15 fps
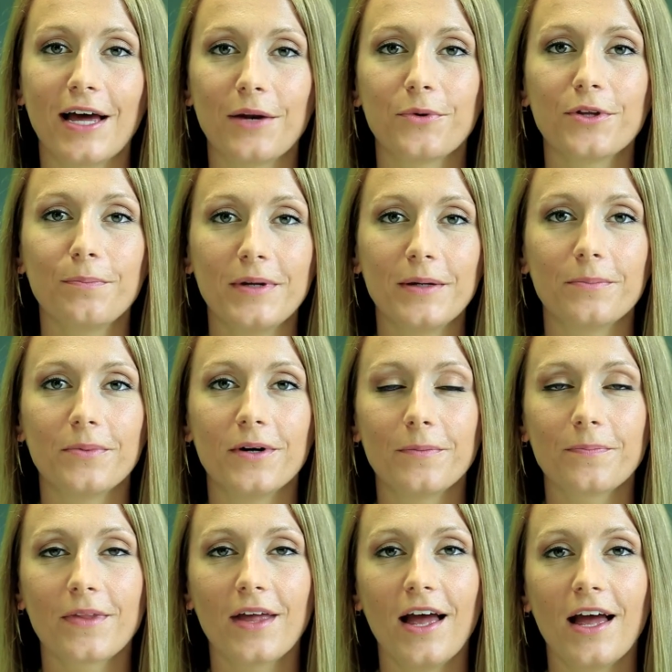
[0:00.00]
and with people,
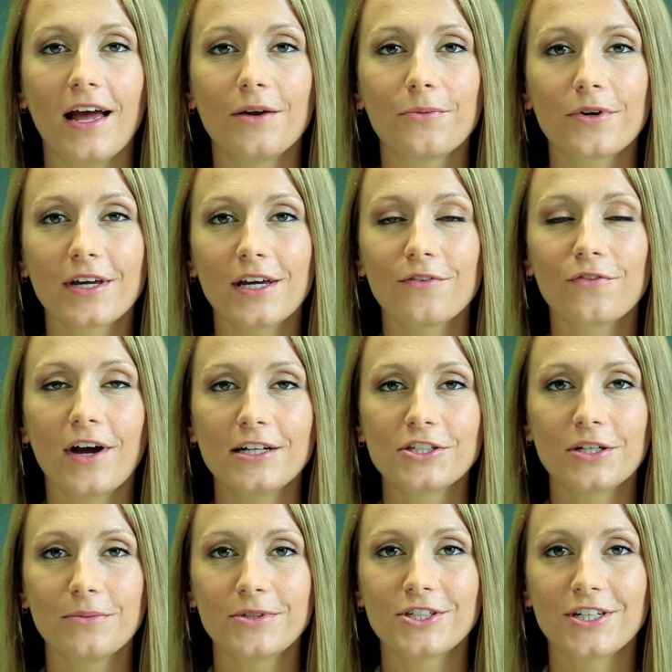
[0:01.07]
and working for Edge
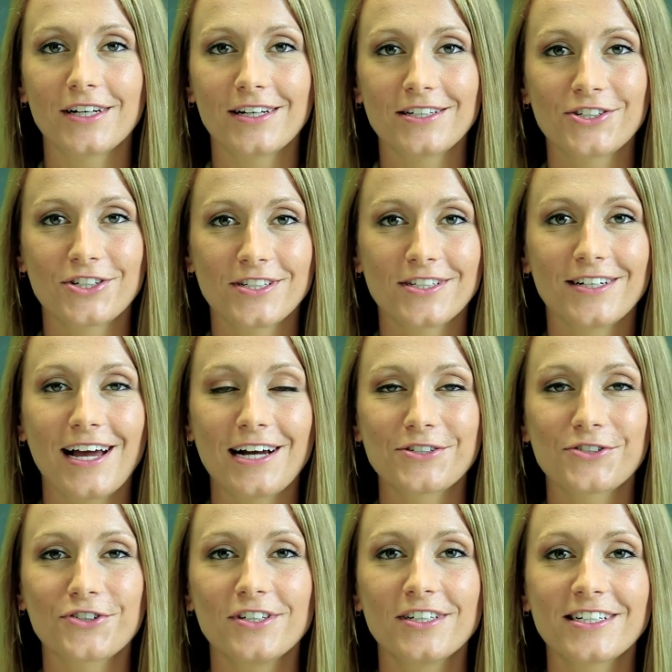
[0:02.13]
Imaging is just a
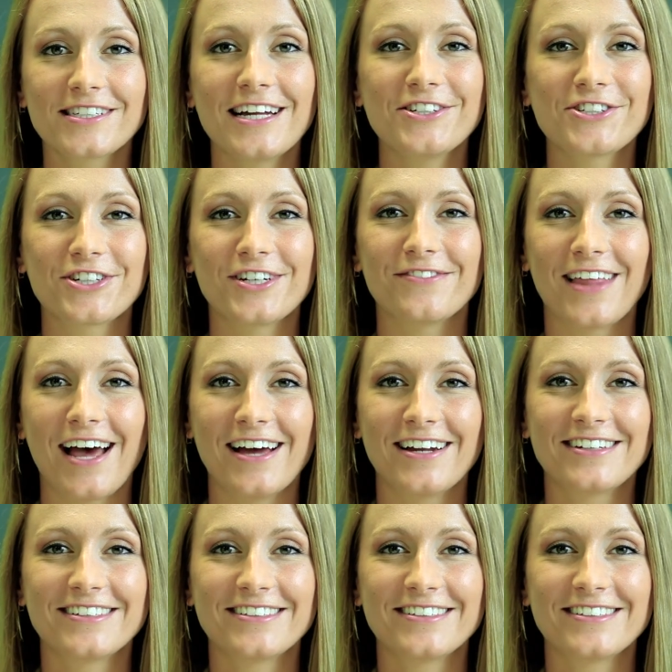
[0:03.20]
natural extension of that.